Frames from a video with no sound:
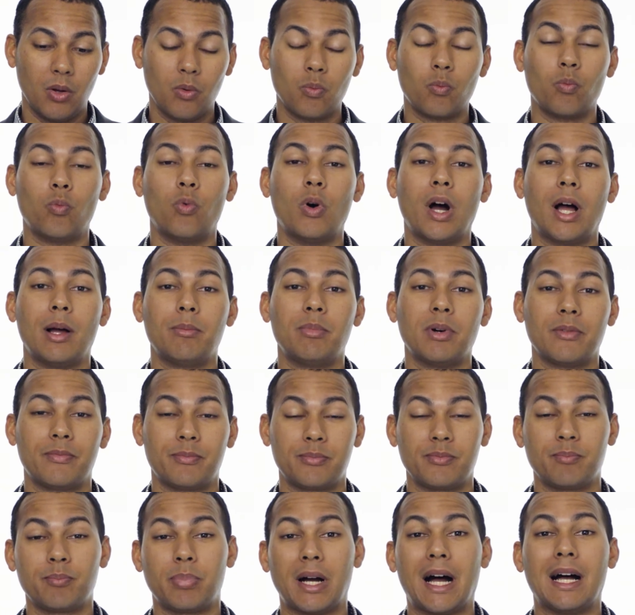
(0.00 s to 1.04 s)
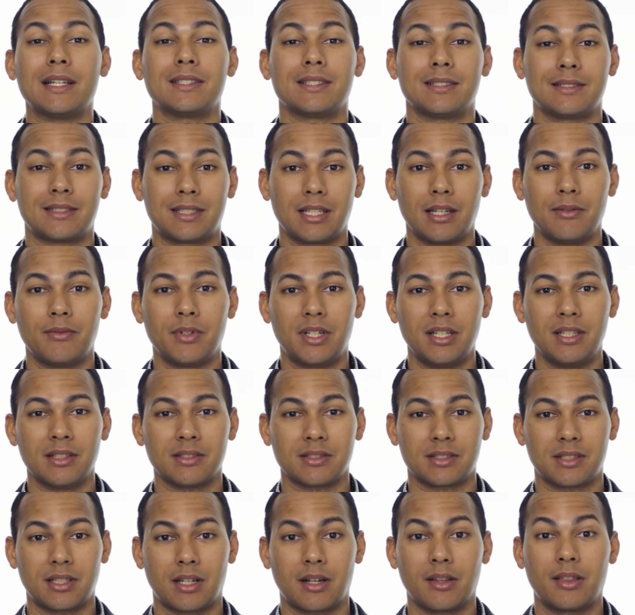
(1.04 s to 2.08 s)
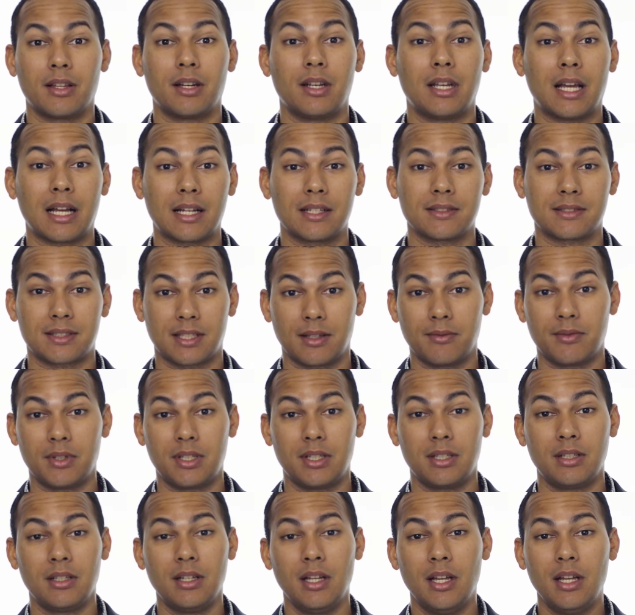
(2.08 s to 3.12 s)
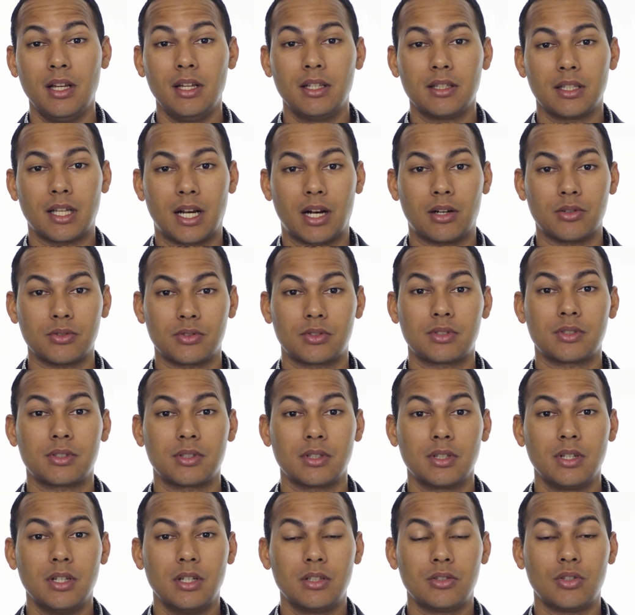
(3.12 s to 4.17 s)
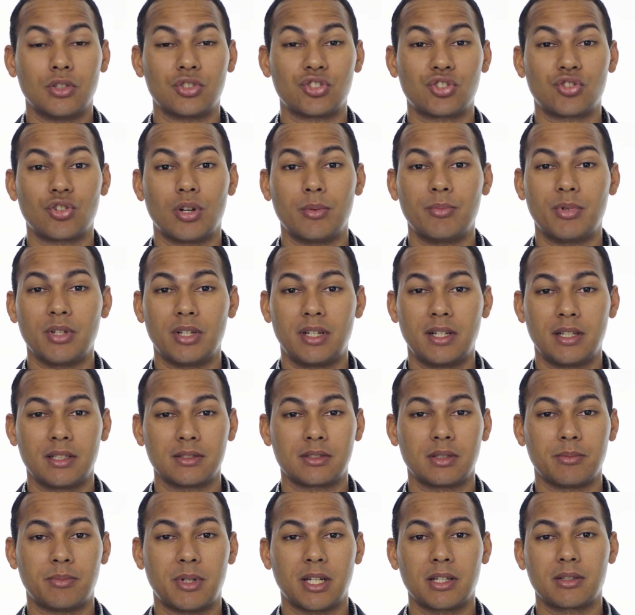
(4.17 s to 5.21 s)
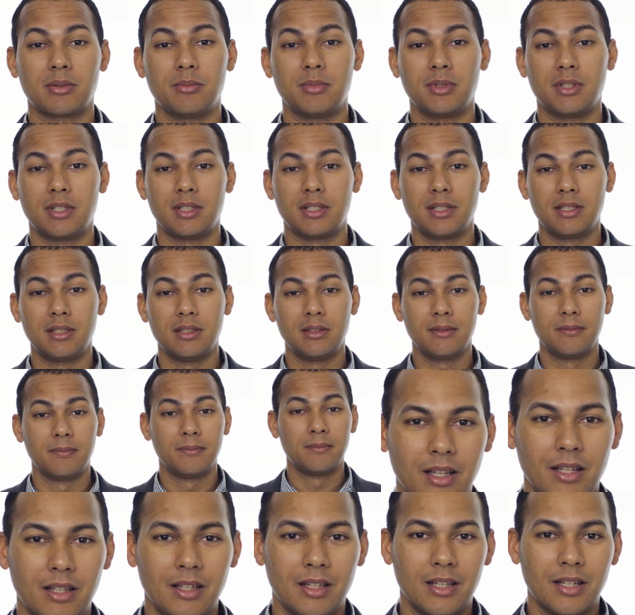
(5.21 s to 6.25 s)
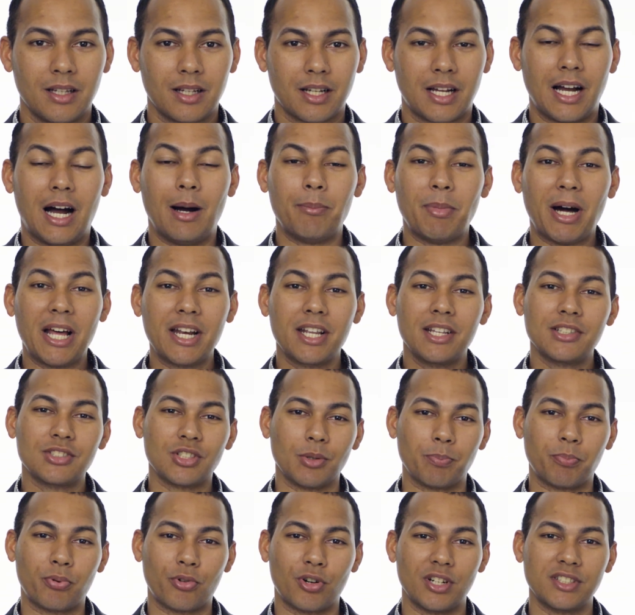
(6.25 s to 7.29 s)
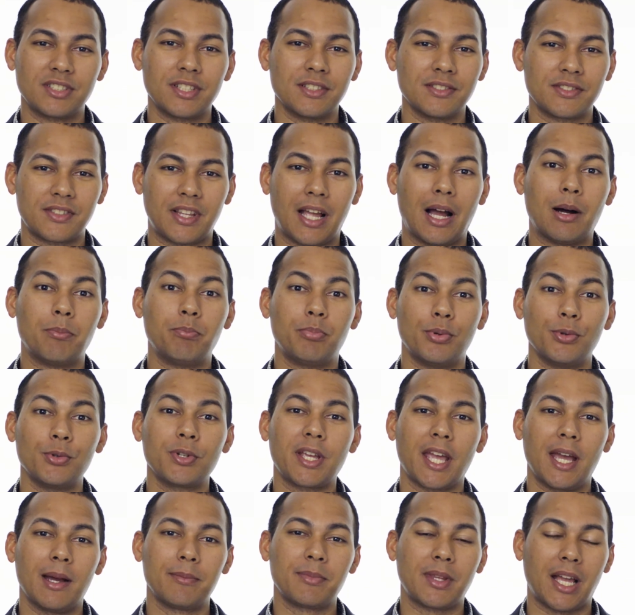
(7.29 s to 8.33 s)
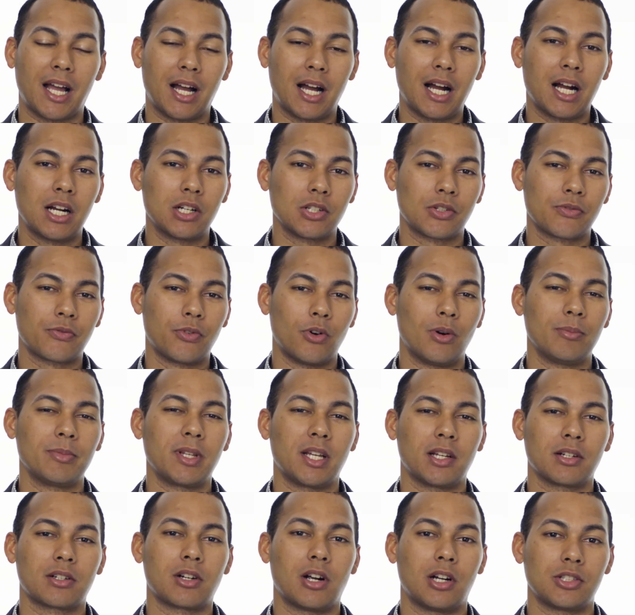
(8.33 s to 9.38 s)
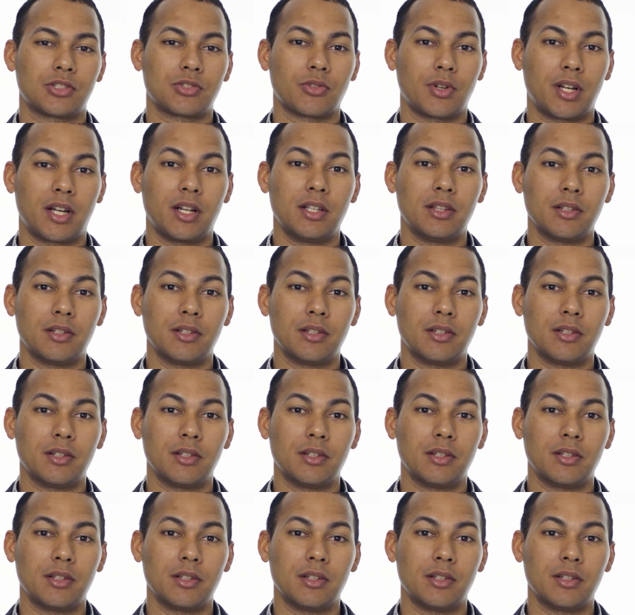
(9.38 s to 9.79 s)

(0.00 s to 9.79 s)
web of positivity instead of the negativity that I was distributing to my community. ConBody is a prison-style boot camp that hires formerly incarcerated